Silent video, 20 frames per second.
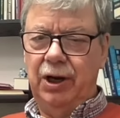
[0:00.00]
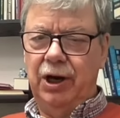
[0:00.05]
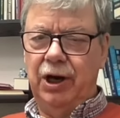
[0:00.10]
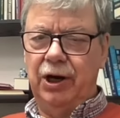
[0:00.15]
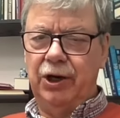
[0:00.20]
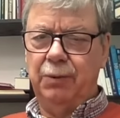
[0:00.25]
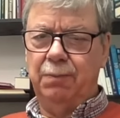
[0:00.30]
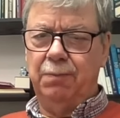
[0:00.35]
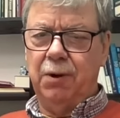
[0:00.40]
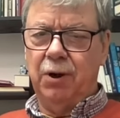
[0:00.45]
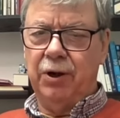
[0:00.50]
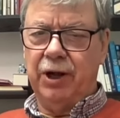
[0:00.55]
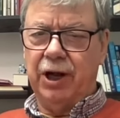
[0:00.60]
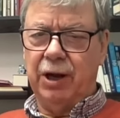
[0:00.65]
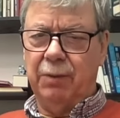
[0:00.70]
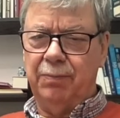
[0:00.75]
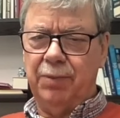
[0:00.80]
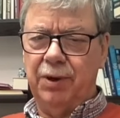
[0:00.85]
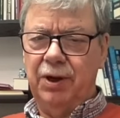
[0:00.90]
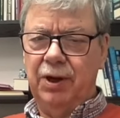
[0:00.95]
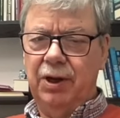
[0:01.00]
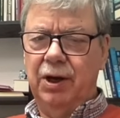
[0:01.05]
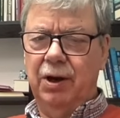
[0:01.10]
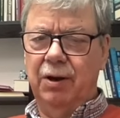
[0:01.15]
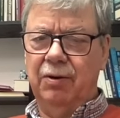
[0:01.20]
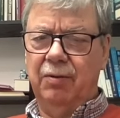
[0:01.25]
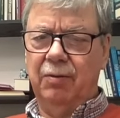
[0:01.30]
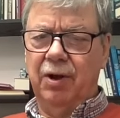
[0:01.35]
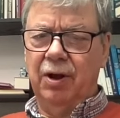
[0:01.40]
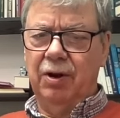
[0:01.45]
and you plot up
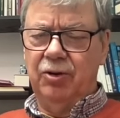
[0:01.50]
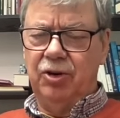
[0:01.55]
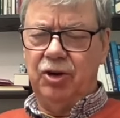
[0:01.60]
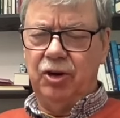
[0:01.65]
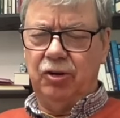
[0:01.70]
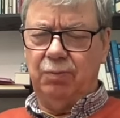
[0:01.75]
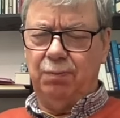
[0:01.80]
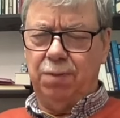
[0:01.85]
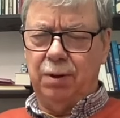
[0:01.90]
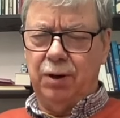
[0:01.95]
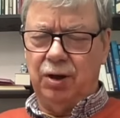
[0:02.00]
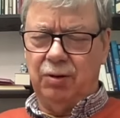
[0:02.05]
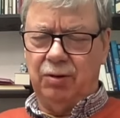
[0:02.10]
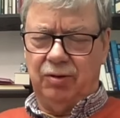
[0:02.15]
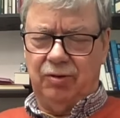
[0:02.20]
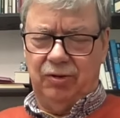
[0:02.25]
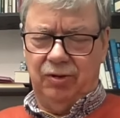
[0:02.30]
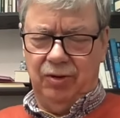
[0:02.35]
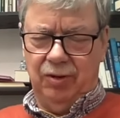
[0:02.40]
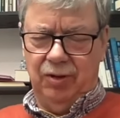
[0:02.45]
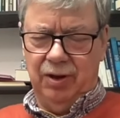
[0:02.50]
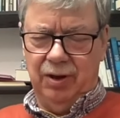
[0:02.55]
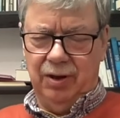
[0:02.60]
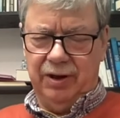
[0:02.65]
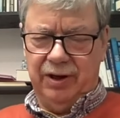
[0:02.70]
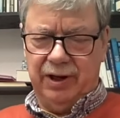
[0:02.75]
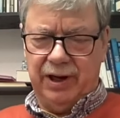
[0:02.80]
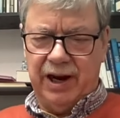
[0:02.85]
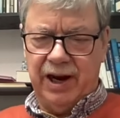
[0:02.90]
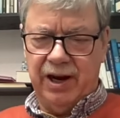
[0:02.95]
and and just plot the
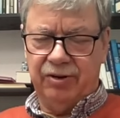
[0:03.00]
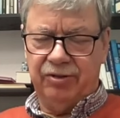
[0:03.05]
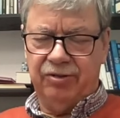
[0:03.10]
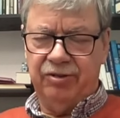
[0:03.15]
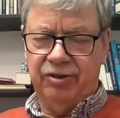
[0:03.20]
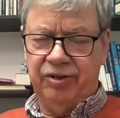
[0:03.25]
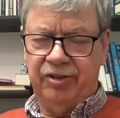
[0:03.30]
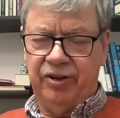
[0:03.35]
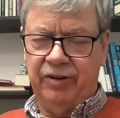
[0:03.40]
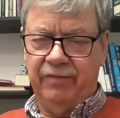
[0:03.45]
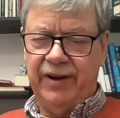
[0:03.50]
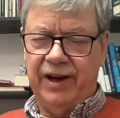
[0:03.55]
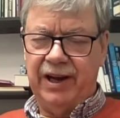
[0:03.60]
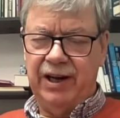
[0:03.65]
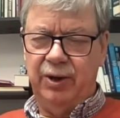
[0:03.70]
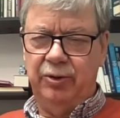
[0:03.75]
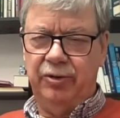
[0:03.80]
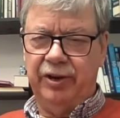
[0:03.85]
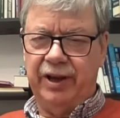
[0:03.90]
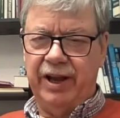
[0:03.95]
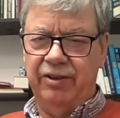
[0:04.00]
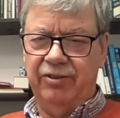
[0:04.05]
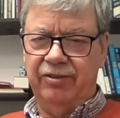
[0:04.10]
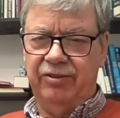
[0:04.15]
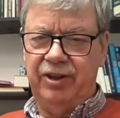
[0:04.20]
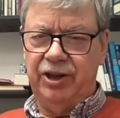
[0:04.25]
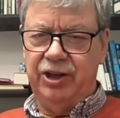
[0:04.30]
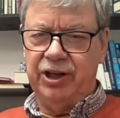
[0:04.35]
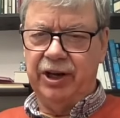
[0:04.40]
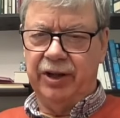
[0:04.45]
characteristic values
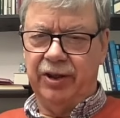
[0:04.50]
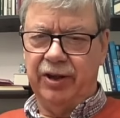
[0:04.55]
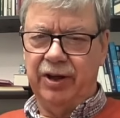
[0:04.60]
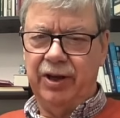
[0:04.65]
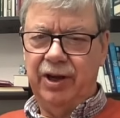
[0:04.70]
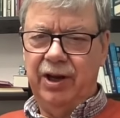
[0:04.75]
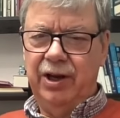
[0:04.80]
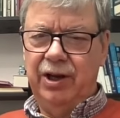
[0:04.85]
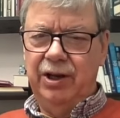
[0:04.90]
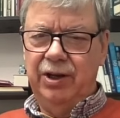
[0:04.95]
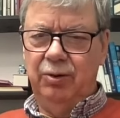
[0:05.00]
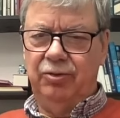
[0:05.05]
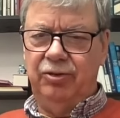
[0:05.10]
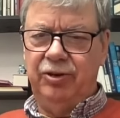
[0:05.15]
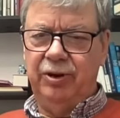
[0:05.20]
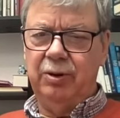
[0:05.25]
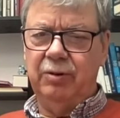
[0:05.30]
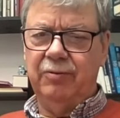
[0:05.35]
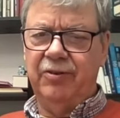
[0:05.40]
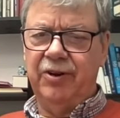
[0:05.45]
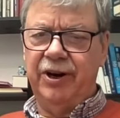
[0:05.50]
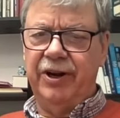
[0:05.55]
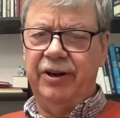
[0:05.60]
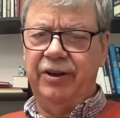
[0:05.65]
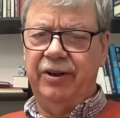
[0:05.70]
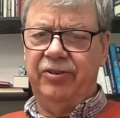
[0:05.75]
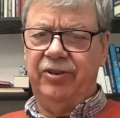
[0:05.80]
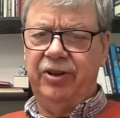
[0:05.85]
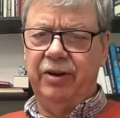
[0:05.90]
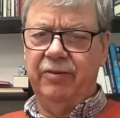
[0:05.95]
against each other, you seem to
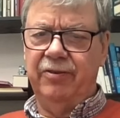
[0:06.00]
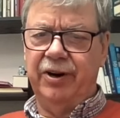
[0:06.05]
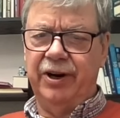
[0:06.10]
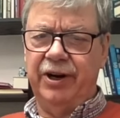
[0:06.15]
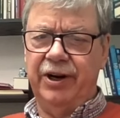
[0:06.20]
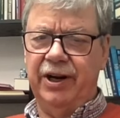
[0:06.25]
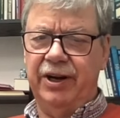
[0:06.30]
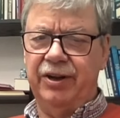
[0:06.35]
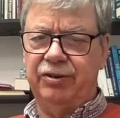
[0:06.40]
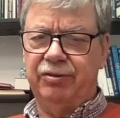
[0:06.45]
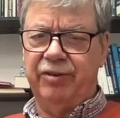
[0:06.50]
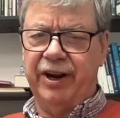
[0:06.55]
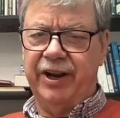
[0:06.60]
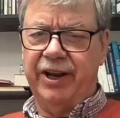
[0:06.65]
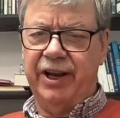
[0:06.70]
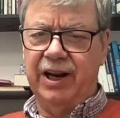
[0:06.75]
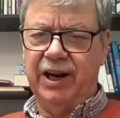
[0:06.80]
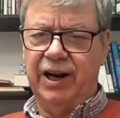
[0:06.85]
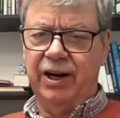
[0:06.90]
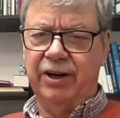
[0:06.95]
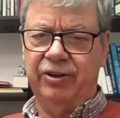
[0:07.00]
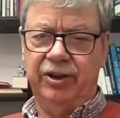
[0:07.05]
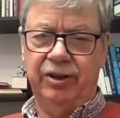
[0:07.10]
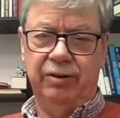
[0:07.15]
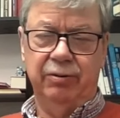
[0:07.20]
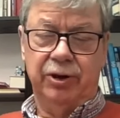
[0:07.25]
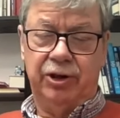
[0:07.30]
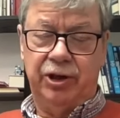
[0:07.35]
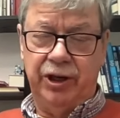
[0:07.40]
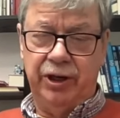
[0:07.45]
very see a very nice
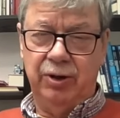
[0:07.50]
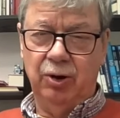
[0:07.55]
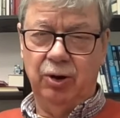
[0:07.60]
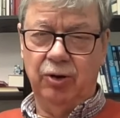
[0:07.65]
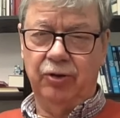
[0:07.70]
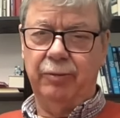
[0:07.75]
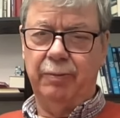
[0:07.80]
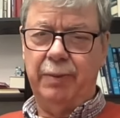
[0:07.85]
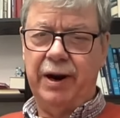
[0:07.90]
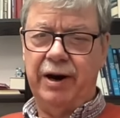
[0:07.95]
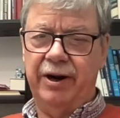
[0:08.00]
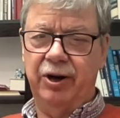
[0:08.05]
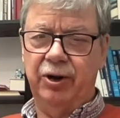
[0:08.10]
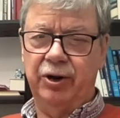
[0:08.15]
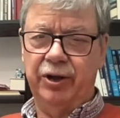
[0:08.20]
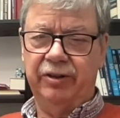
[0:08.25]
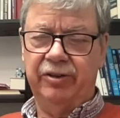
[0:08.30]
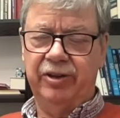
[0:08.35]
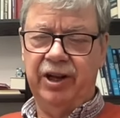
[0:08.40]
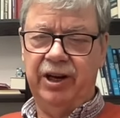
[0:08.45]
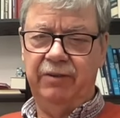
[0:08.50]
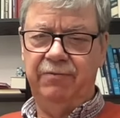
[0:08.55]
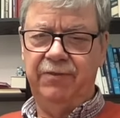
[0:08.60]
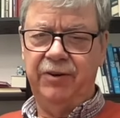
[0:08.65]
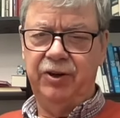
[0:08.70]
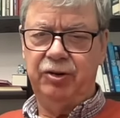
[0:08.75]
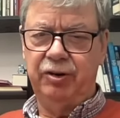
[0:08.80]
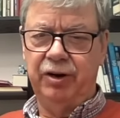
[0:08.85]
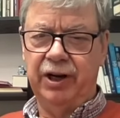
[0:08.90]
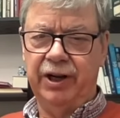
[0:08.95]
regularity, which he calls the baryonic tully
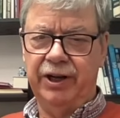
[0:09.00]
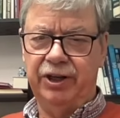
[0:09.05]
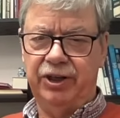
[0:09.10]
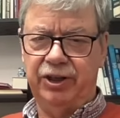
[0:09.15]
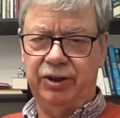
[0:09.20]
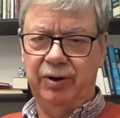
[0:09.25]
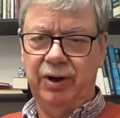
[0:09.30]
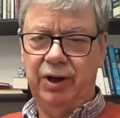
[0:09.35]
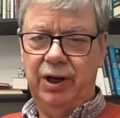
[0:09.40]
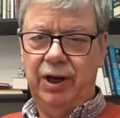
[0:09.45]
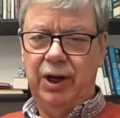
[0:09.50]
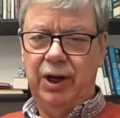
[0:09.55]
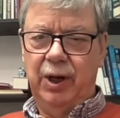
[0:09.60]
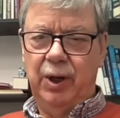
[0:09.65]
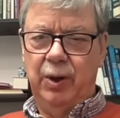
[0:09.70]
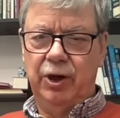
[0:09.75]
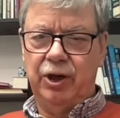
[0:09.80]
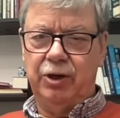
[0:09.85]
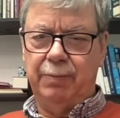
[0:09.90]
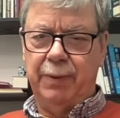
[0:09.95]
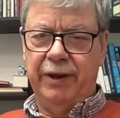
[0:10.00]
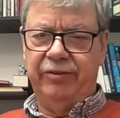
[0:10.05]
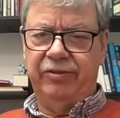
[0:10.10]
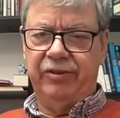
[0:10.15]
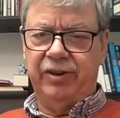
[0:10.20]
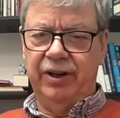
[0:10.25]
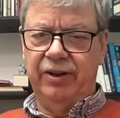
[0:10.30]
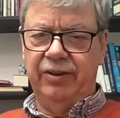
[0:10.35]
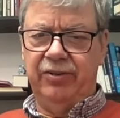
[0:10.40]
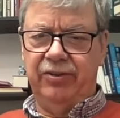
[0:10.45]
Fisher relation, which
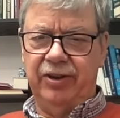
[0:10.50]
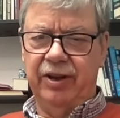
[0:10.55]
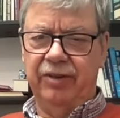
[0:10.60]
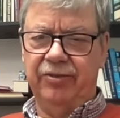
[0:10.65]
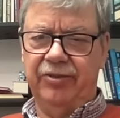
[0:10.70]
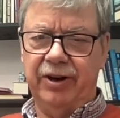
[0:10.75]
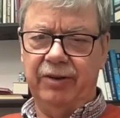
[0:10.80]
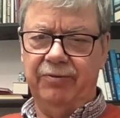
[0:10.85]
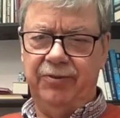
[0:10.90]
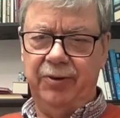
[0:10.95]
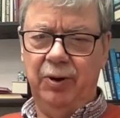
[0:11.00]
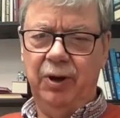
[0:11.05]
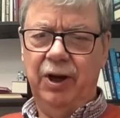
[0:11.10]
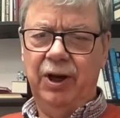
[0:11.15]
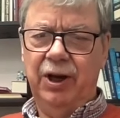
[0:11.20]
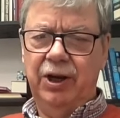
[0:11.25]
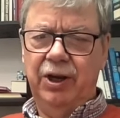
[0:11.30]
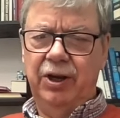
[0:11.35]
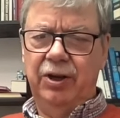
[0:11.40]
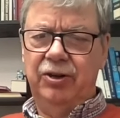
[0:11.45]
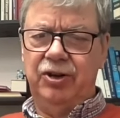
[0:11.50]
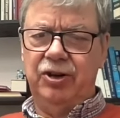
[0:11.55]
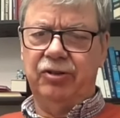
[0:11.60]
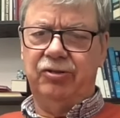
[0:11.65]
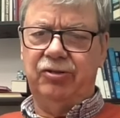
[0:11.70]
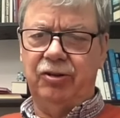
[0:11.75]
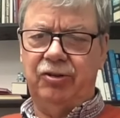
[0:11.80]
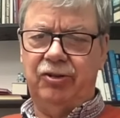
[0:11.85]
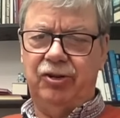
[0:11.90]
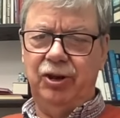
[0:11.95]
basically says that if you
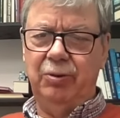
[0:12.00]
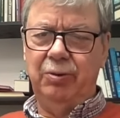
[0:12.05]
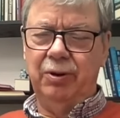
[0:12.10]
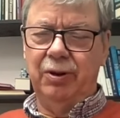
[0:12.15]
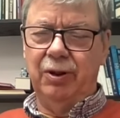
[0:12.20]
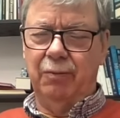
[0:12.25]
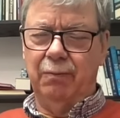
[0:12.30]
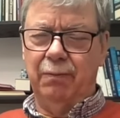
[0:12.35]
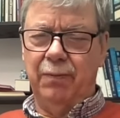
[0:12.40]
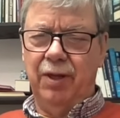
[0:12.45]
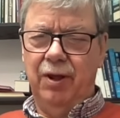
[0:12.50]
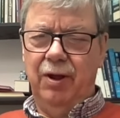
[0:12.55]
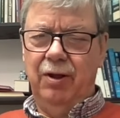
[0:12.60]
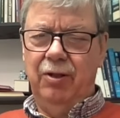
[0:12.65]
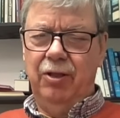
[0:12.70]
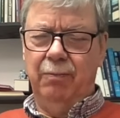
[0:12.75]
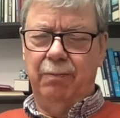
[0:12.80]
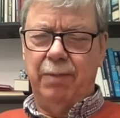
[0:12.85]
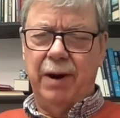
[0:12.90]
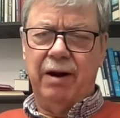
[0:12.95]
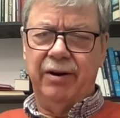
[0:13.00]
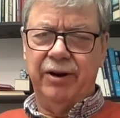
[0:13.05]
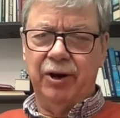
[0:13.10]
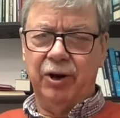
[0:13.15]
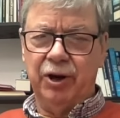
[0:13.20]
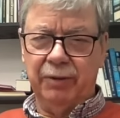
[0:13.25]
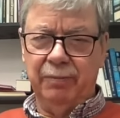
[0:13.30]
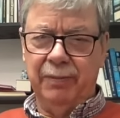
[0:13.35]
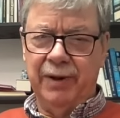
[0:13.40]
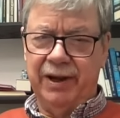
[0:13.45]
just assume that the
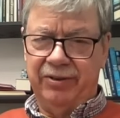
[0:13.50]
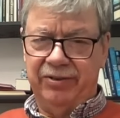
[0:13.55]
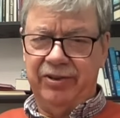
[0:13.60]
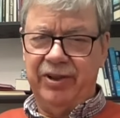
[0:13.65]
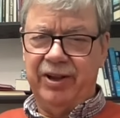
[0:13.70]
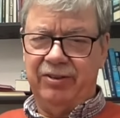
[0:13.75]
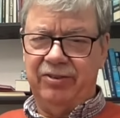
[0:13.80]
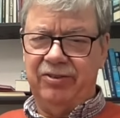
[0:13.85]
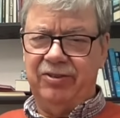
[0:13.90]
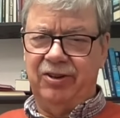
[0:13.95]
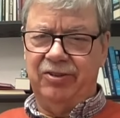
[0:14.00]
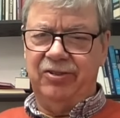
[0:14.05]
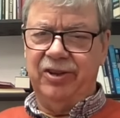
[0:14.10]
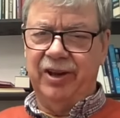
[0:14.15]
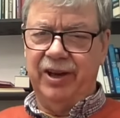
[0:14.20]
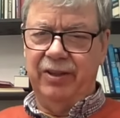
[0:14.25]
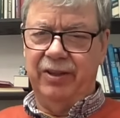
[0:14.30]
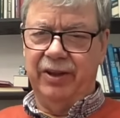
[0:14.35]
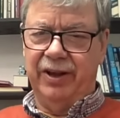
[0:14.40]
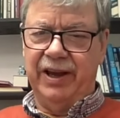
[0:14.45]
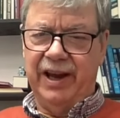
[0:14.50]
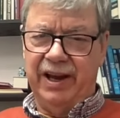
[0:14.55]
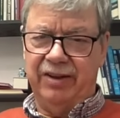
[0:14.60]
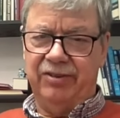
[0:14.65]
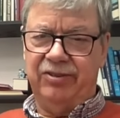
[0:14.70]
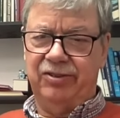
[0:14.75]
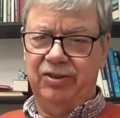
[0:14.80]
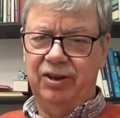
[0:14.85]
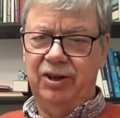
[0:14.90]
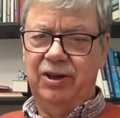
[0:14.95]
baryonic mass, that's to say the
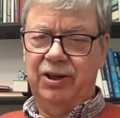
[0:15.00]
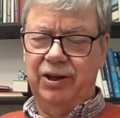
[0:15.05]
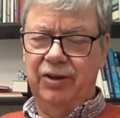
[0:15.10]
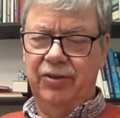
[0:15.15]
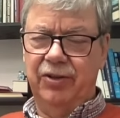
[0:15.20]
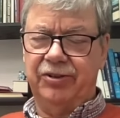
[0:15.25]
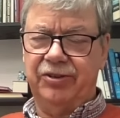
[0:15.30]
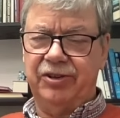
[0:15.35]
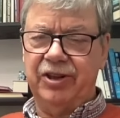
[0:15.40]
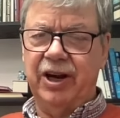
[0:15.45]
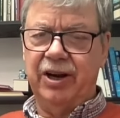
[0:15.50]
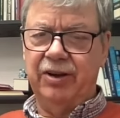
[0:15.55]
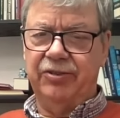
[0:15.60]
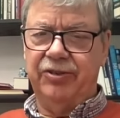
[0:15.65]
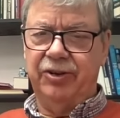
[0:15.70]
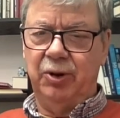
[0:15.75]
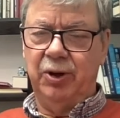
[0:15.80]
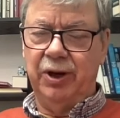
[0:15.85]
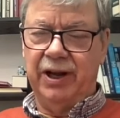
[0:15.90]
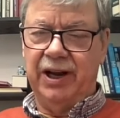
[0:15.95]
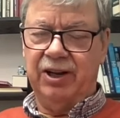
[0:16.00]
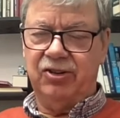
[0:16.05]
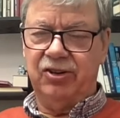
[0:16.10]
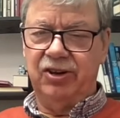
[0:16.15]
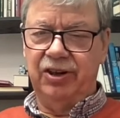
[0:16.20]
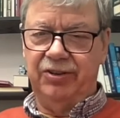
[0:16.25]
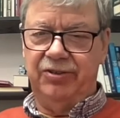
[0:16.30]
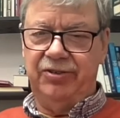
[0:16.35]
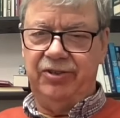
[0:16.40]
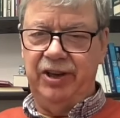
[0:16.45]
gas and the stars that you can
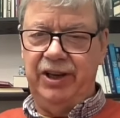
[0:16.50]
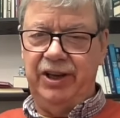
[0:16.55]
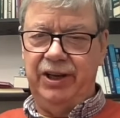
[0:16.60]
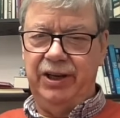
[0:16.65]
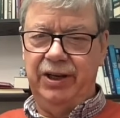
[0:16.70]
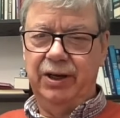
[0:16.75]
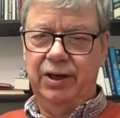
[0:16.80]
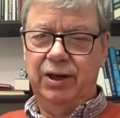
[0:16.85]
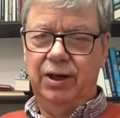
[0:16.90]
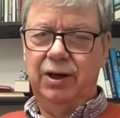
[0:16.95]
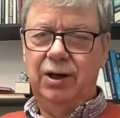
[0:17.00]
actually see,